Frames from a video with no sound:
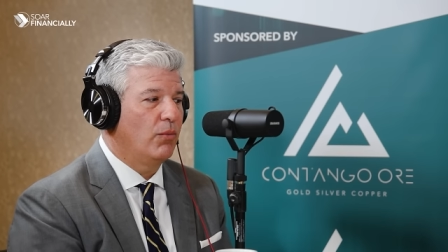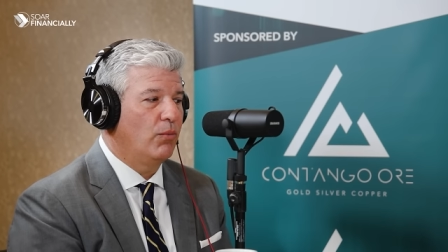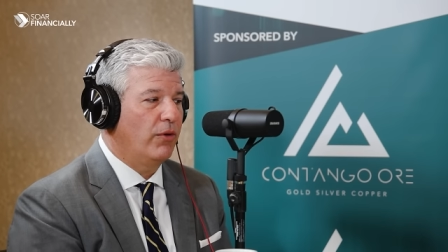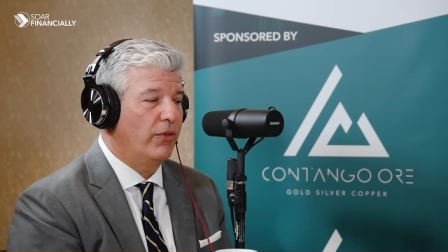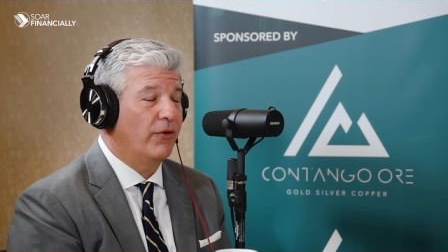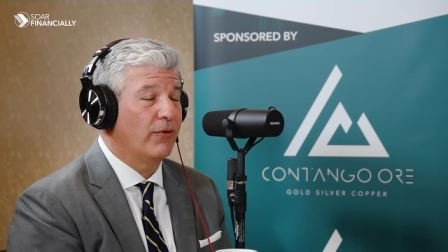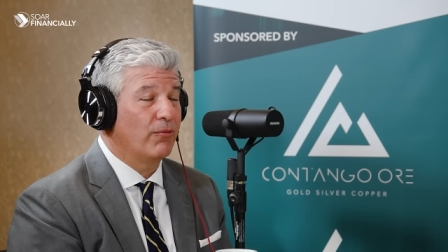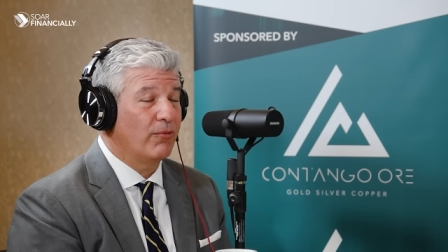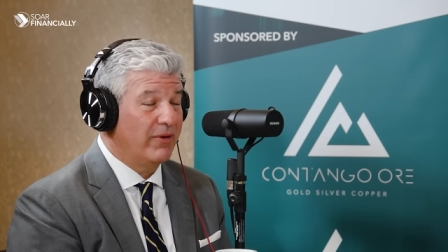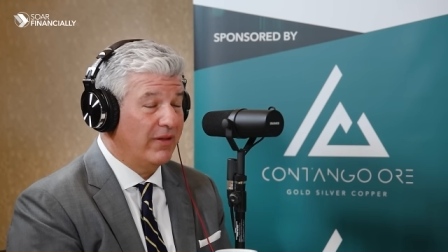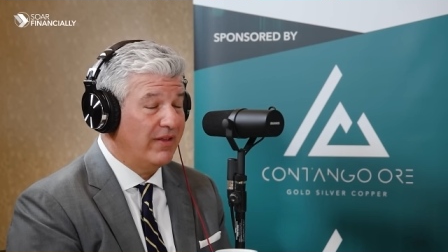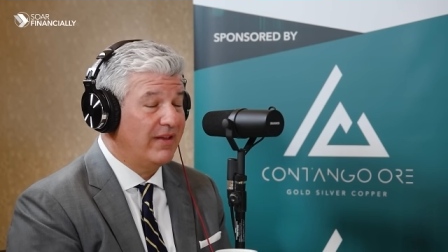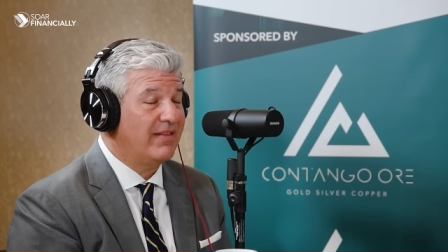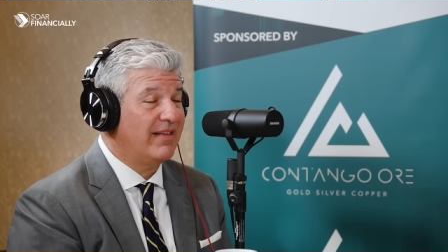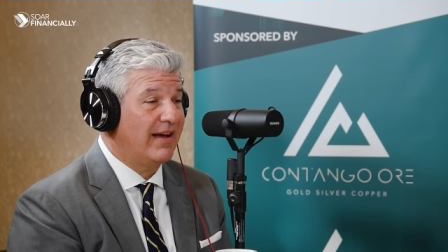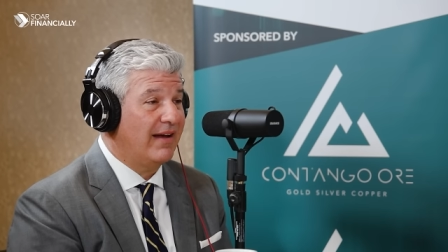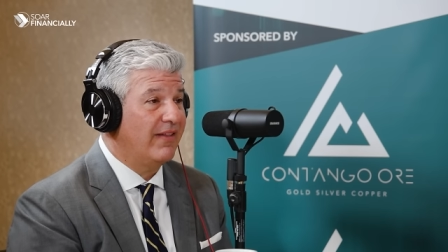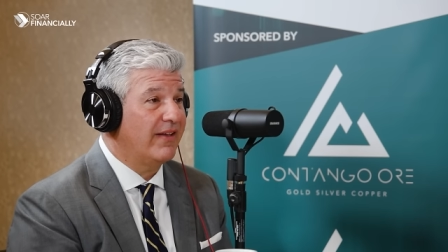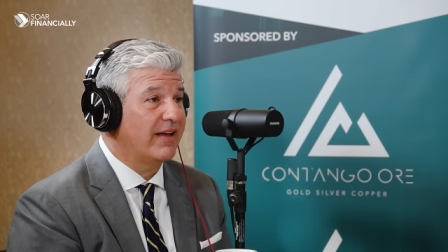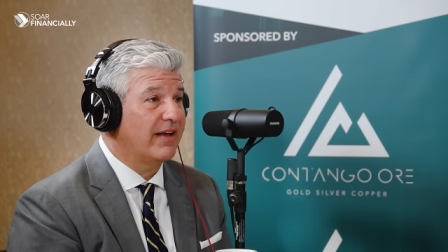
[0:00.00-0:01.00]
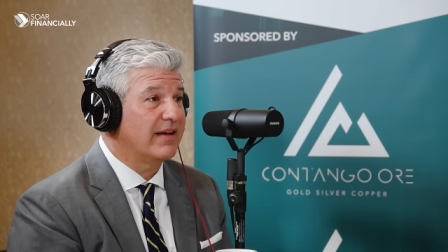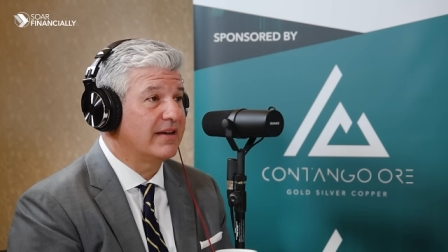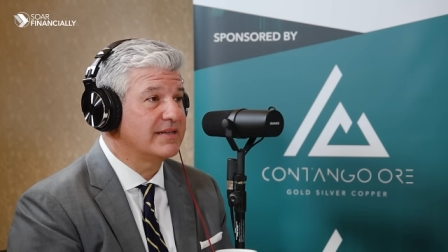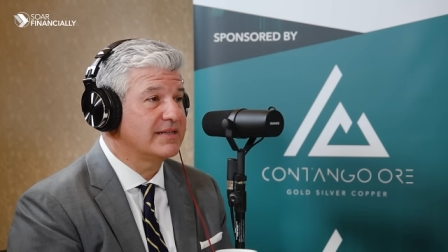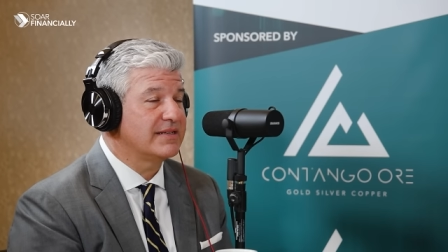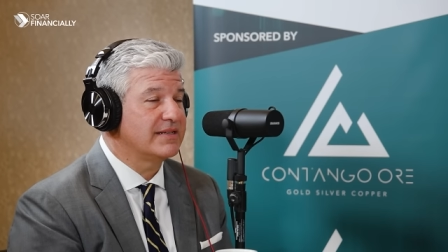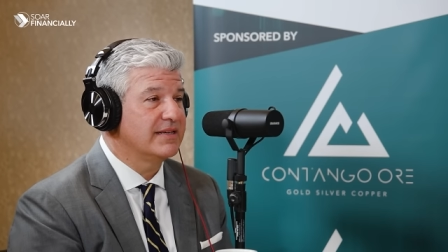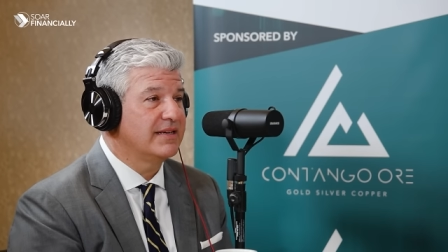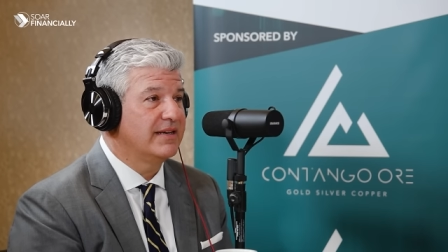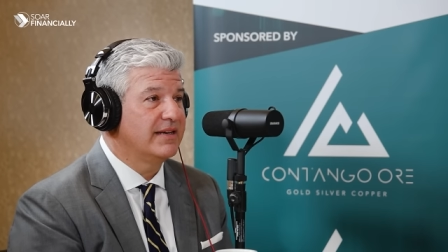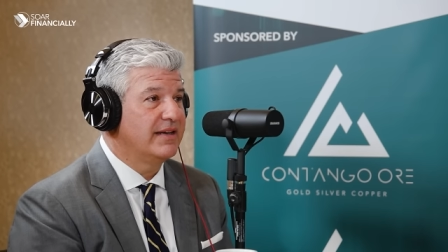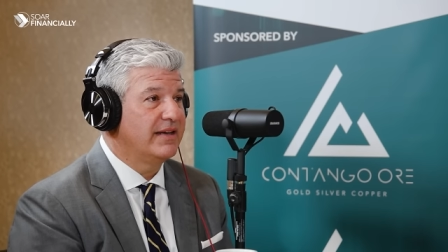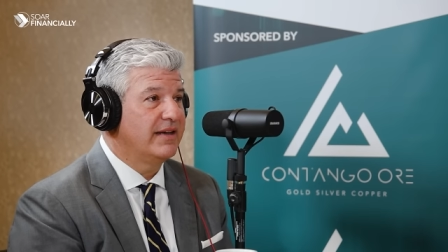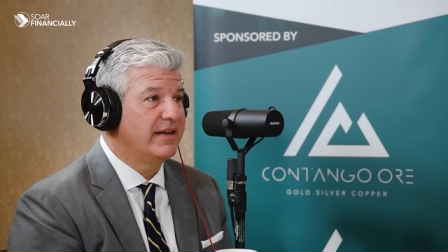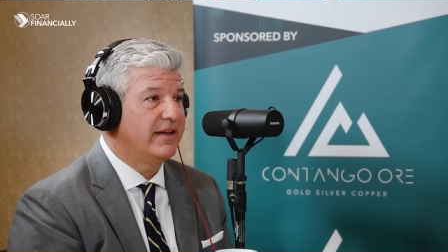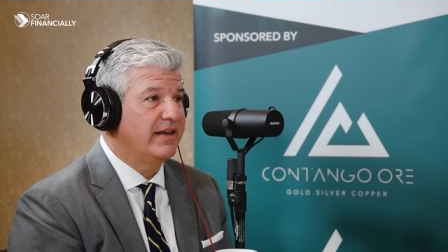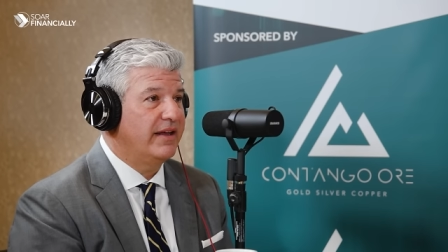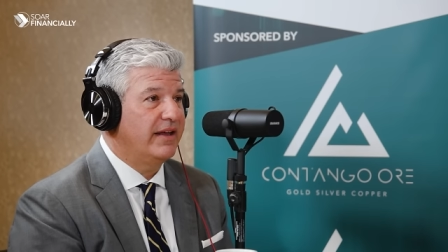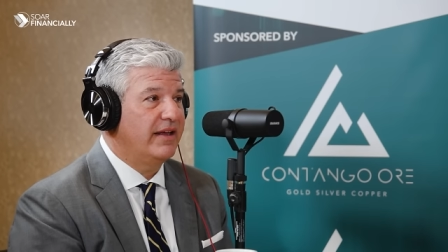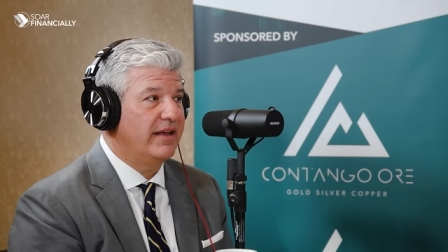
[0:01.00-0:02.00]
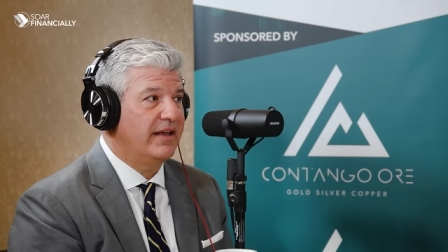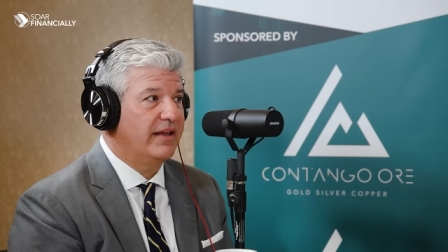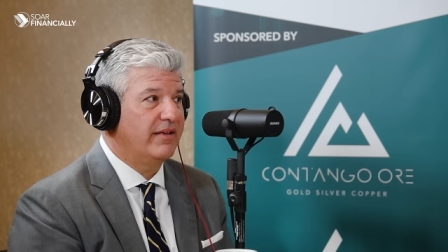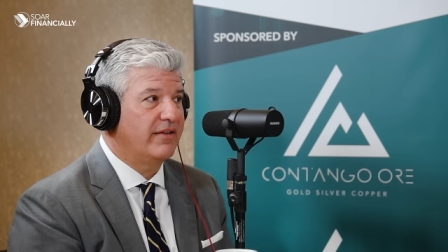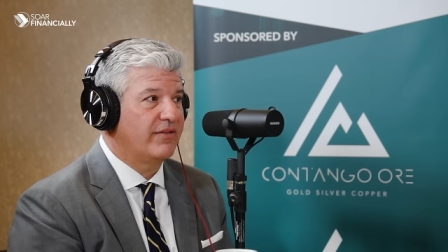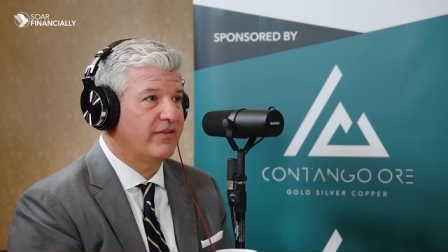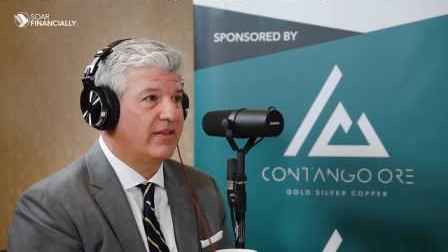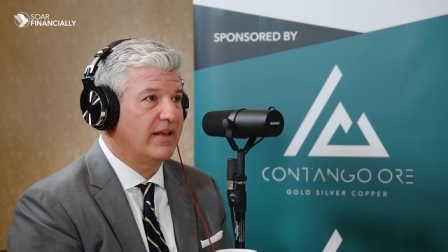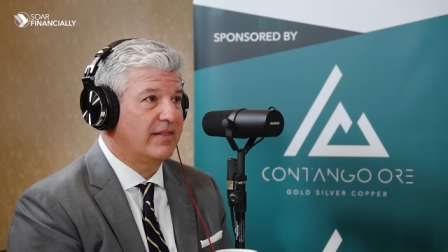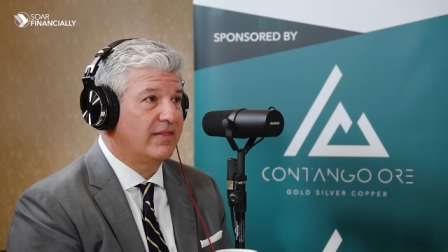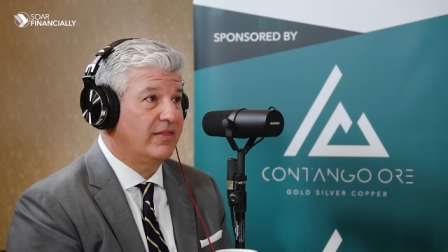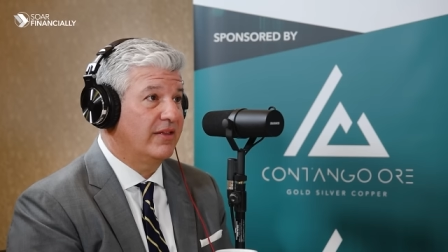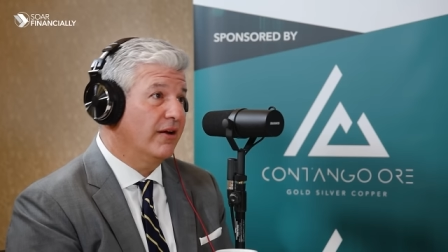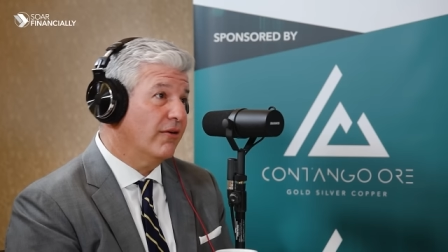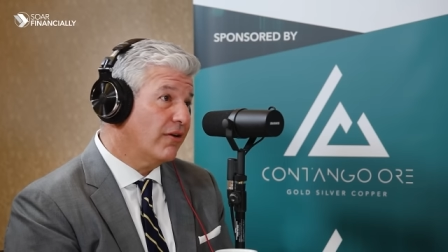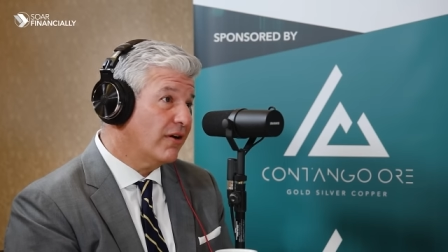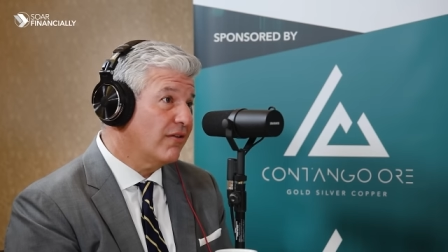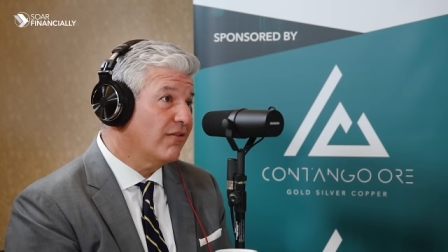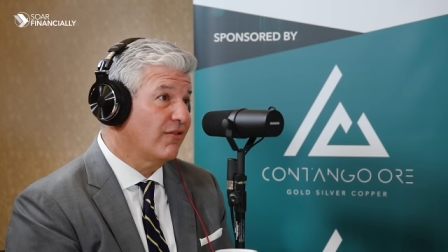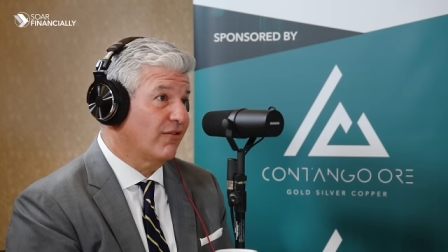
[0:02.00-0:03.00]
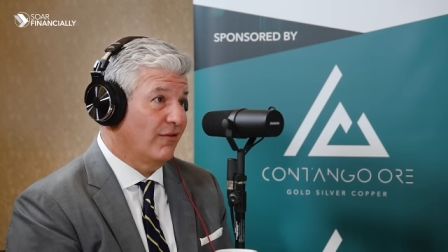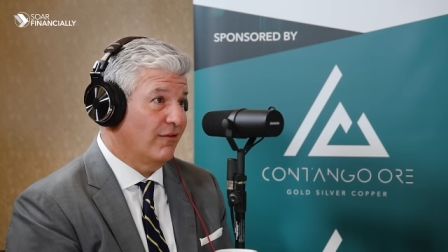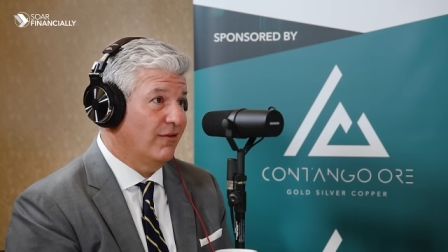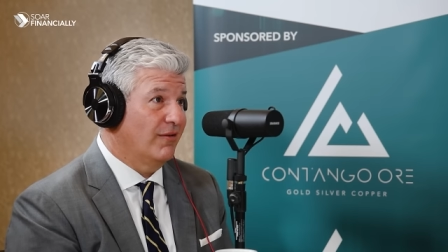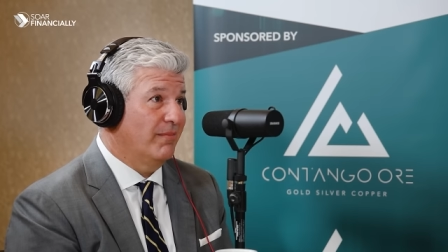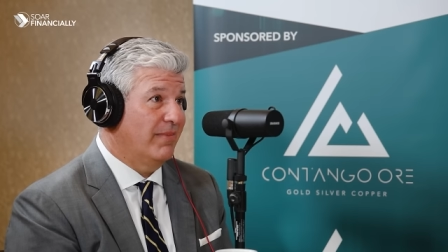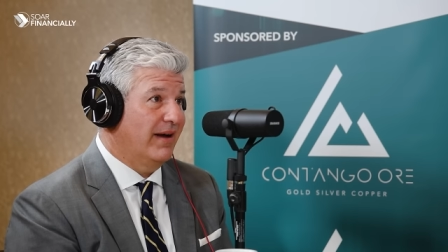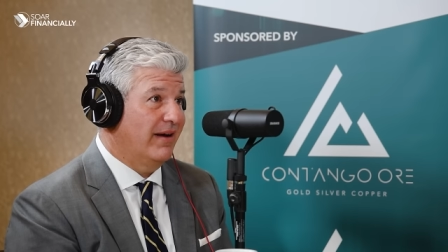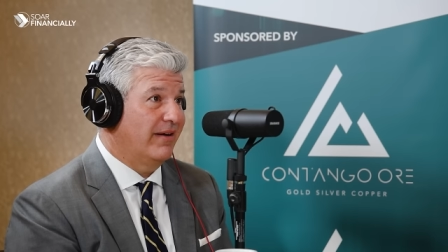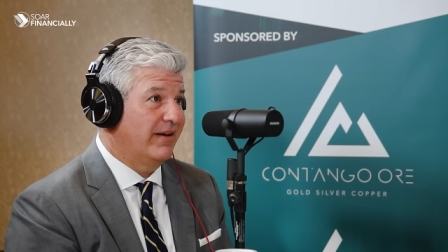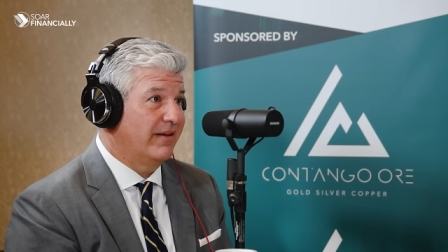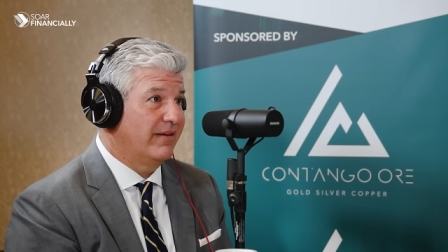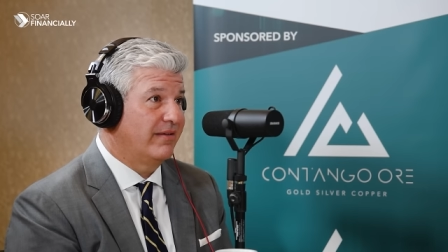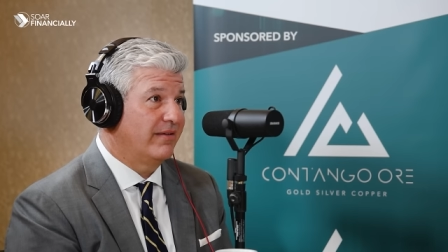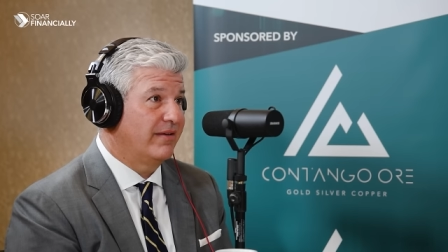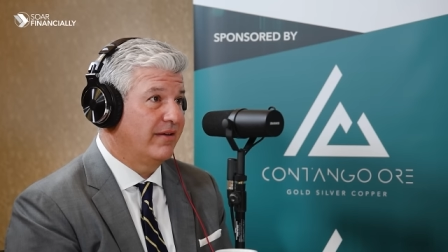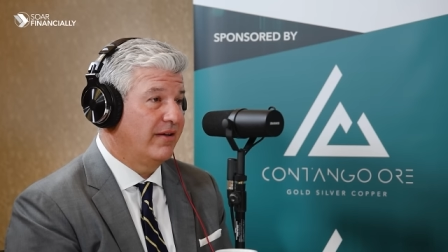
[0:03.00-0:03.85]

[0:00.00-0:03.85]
what they're really telling us is that they're concerned about it.